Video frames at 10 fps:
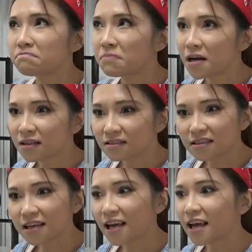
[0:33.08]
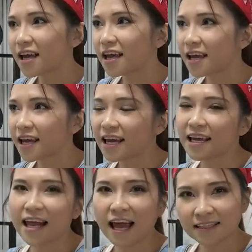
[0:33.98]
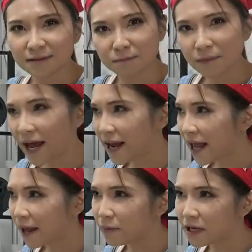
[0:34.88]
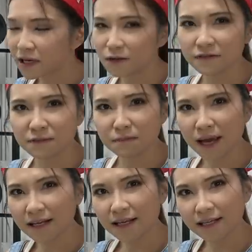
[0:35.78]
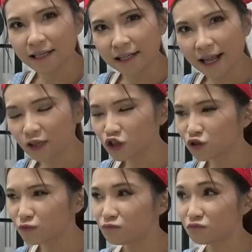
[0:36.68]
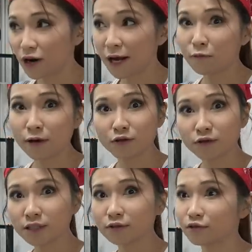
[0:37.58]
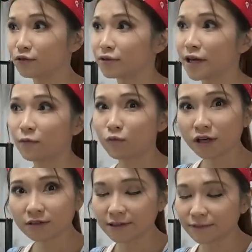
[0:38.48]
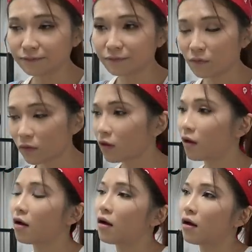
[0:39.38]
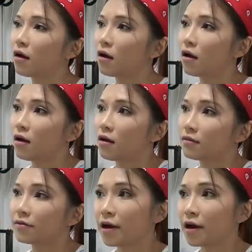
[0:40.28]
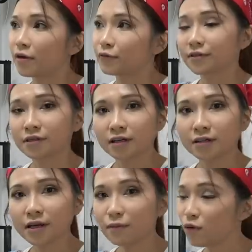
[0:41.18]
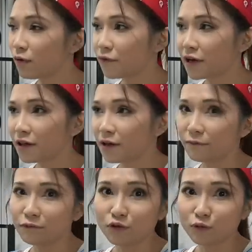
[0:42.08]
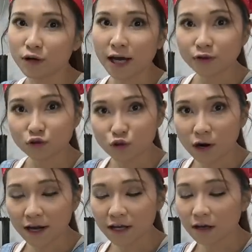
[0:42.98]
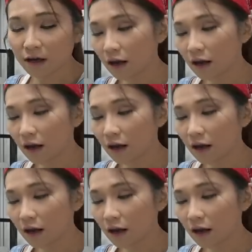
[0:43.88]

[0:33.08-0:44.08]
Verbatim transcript: but it has a bad habit of demanding a connection right when you need to get work done. There is a demo of it if you would like to try.